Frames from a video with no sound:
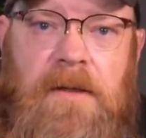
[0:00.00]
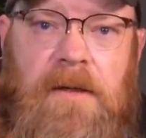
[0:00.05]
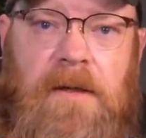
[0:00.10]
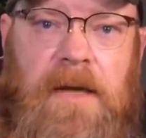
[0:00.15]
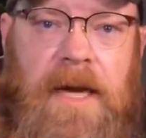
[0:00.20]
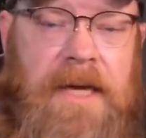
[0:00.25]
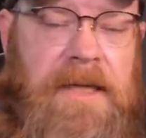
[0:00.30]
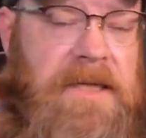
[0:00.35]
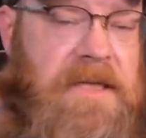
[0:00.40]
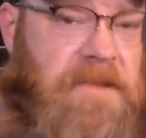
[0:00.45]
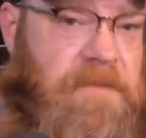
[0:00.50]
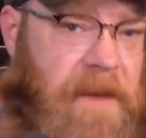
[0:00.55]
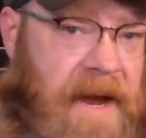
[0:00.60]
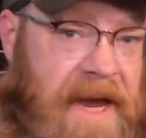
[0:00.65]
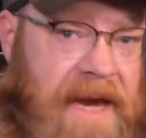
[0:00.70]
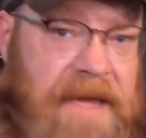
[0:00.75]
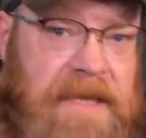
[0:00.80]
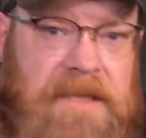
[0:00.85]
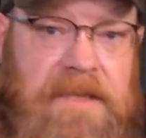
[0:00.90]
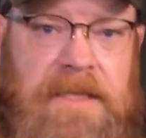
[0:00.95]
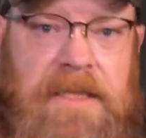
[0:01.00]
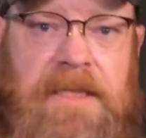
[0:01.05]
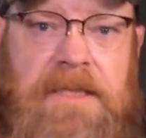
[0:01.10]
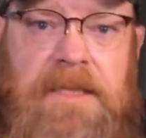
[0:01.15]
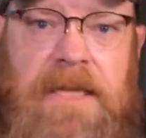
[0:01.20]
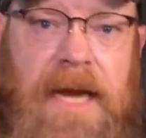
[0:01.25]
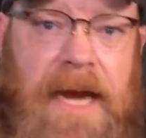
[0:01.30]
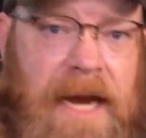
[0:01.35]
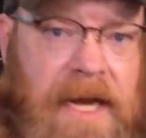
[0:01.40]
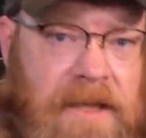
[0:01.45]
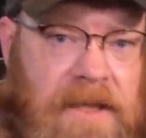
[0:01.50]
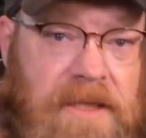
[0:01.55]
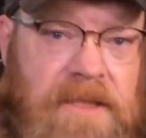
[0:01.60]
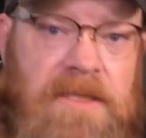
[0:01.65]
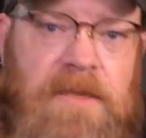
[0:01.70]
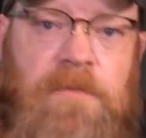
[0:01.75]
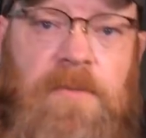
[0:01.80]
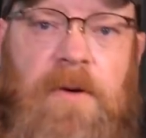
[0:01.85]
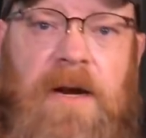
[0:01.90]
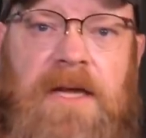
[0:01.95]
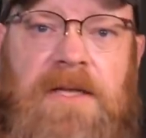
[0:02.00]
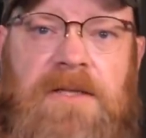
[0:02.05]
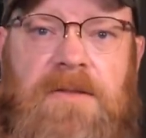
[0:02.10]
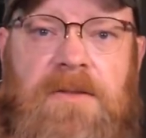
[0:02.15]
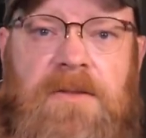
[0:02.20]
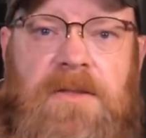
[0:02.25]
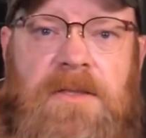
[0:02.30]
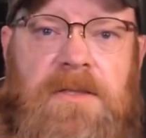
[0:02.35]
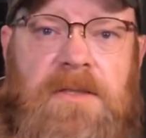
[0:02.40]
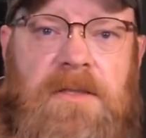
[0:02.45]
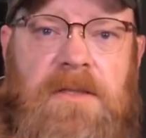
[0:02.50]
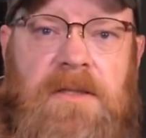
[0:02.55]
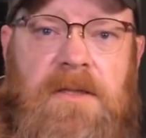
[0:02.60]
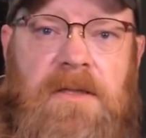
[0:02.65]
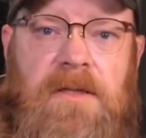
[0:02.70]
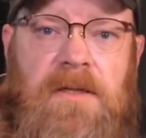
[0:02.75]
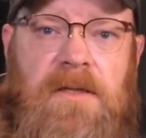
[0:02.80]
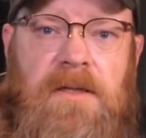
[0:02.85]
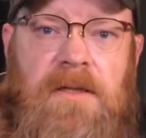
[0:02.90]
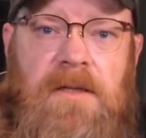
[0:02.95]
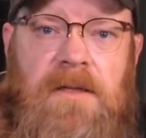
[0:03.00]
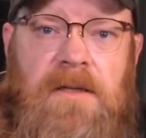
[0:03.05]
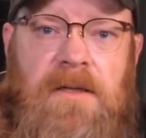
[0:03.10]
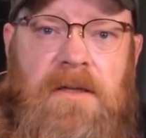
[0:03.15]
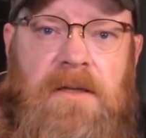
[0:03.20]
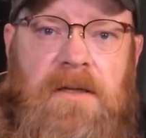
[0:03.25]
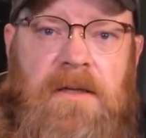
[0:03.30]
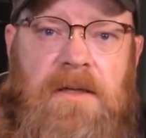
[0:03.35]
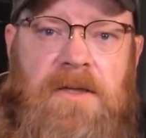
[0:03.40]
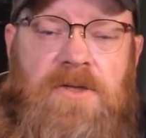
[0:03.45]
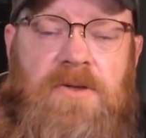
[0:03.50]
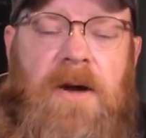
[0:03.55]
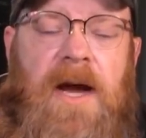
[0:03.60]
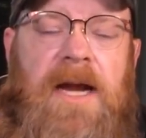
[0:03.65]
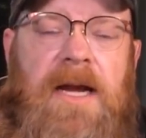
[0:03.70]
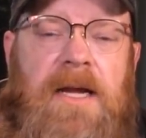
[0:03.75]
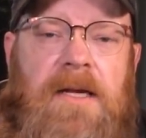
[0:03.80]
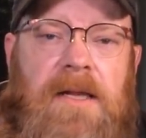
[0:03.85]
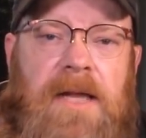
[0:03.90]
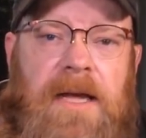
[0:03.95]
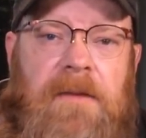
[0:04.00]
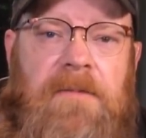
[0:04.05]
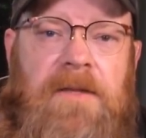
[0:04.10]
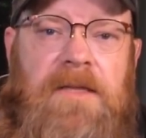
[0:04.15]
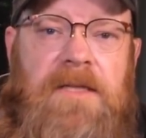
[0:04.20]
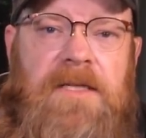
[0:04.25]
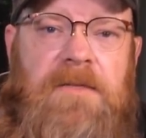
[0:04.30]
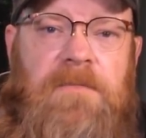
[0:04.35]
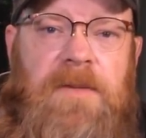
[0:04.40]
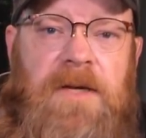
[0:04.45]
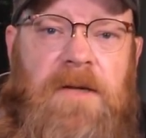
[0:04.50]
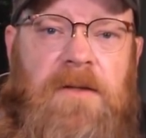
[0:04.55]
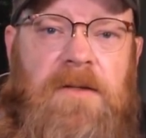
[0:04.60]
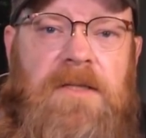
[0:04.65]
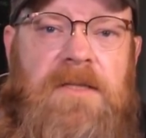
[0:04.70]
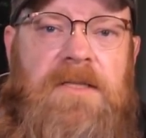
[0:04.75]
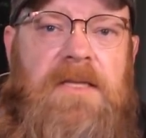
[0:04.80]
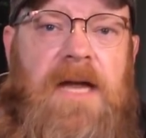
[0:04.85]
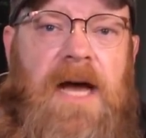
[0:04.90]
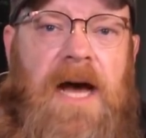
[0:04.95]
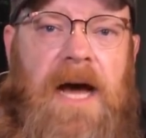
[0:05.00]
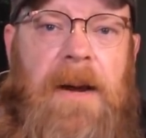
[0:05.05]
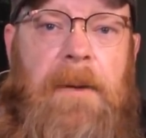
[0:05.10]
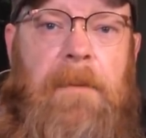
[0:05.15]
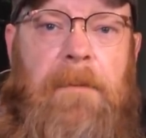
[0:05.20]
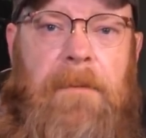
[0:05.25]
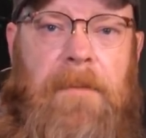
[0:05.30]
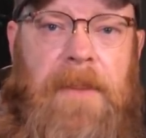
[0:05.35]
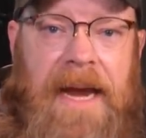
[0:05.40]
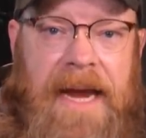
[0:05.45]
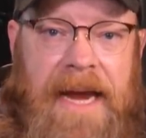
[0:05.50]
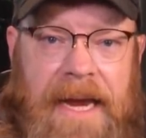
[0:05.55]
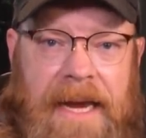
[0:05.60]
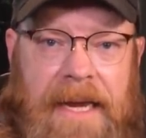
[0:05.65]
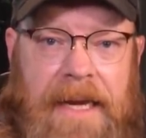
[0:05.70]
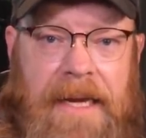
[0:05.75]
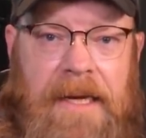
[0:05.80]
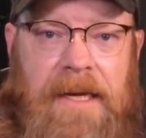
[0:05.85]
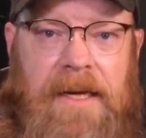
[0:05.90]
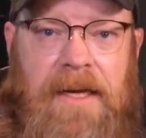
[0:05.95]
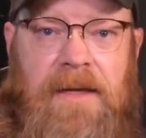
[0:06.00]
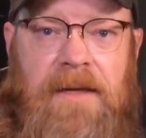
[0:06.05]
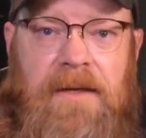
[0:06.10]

and these magazines and these suppressors. He's trying to claim that this bill does not ban